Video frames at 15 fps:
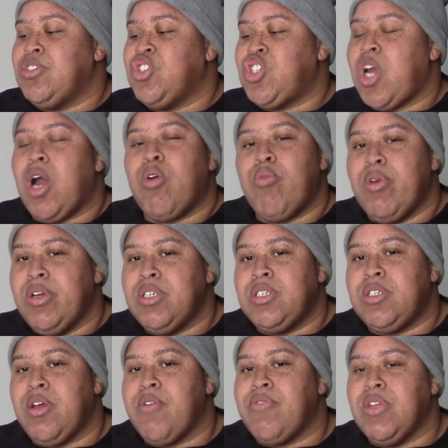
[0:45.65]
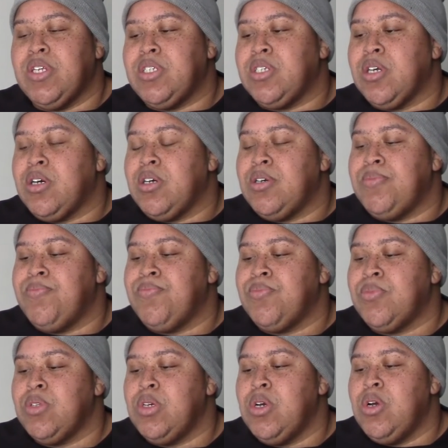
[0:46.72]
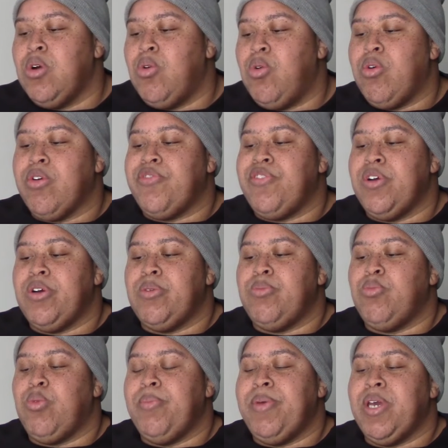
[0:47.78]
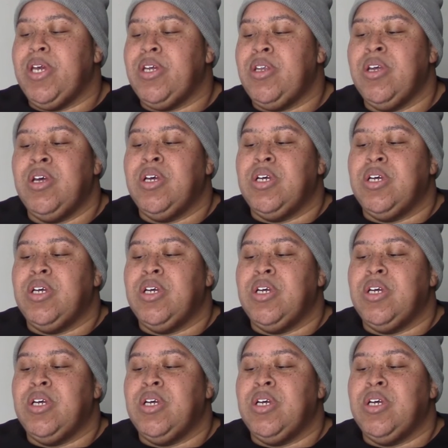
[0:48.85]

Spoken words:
genre and stuff this horror film will be in.